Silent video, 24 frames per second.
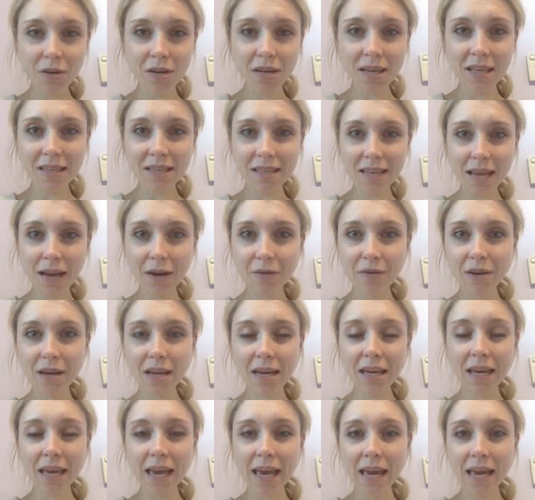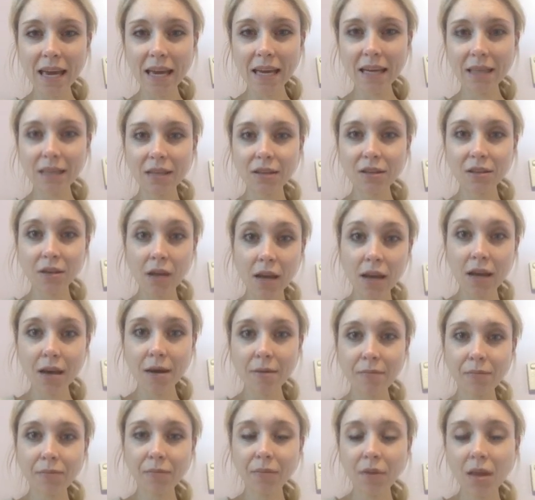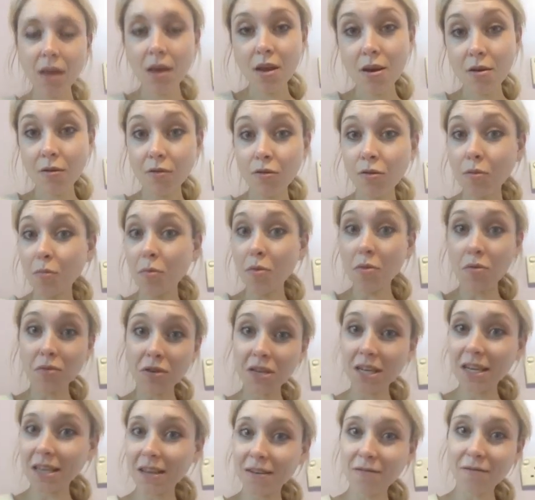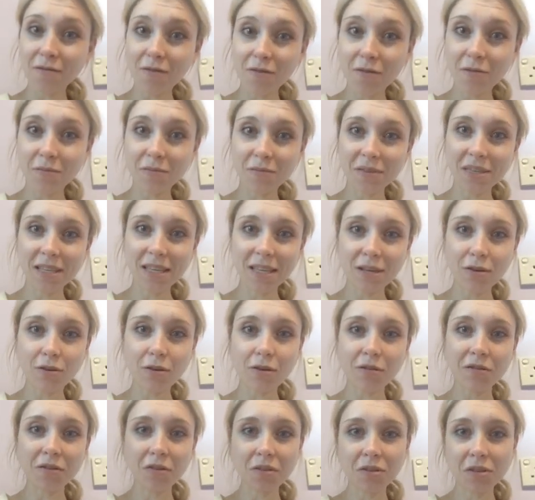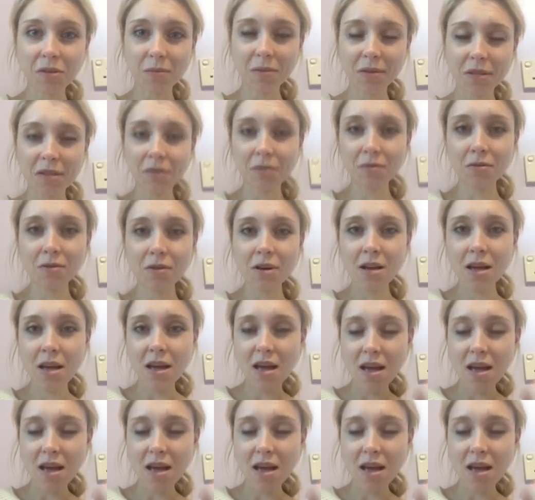everyone, it's Harriet again, reporting from Seacroft Hospital.